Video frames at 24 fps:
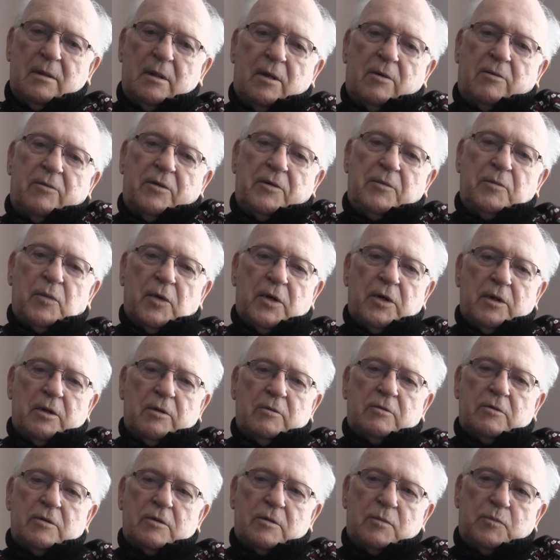Everybody
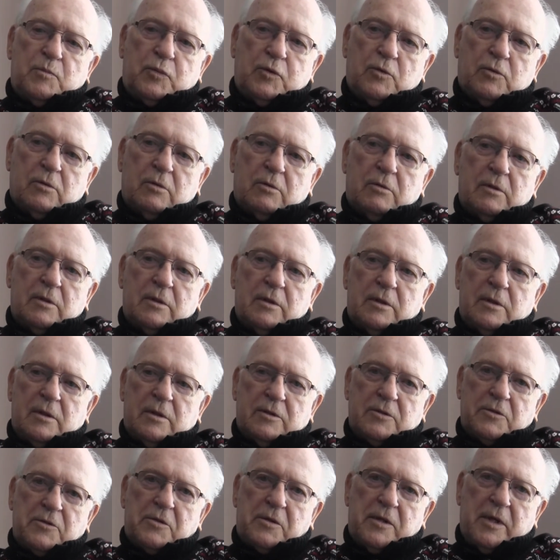was poor in
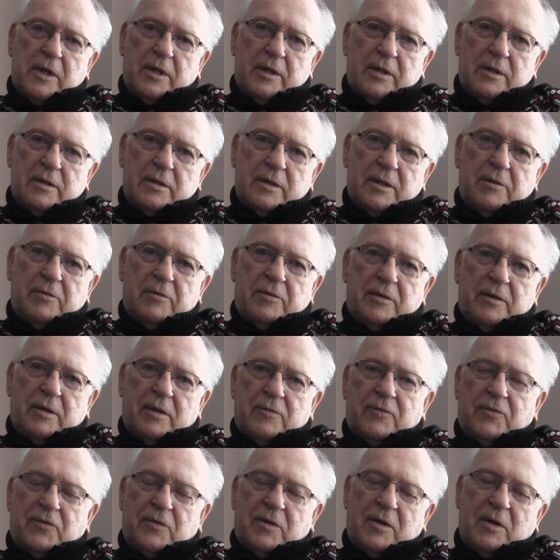those days, even
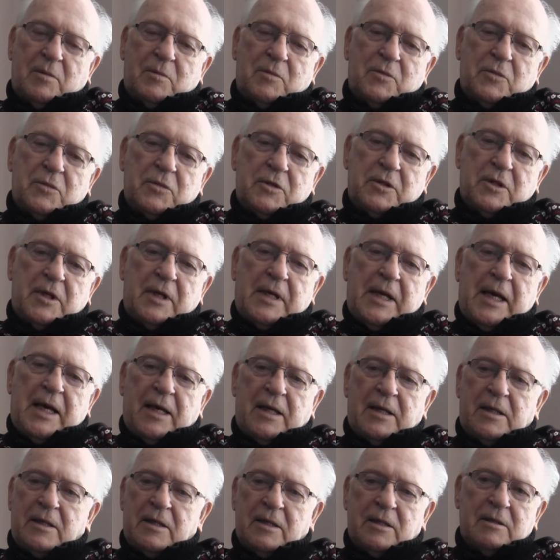the farmers that
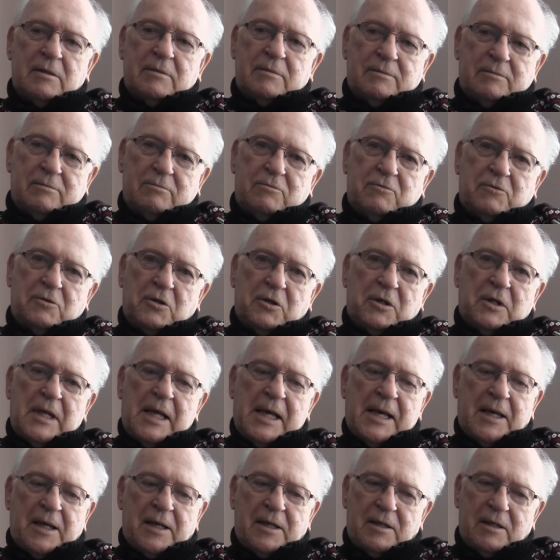had the
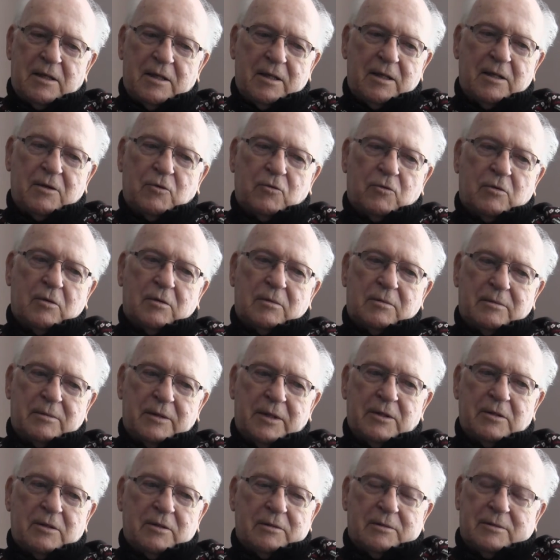land. They were,
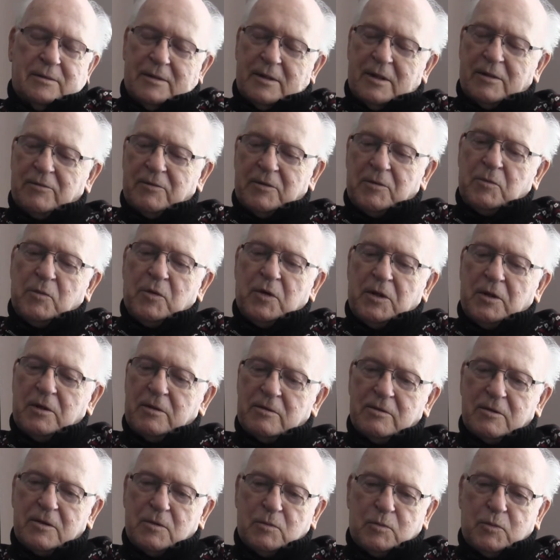you know, everybody
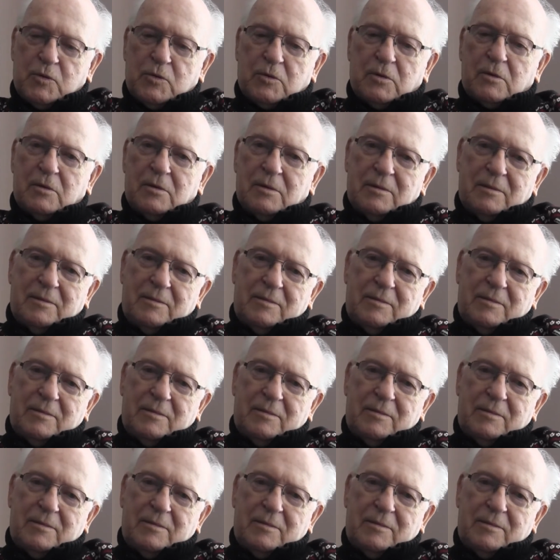was poor.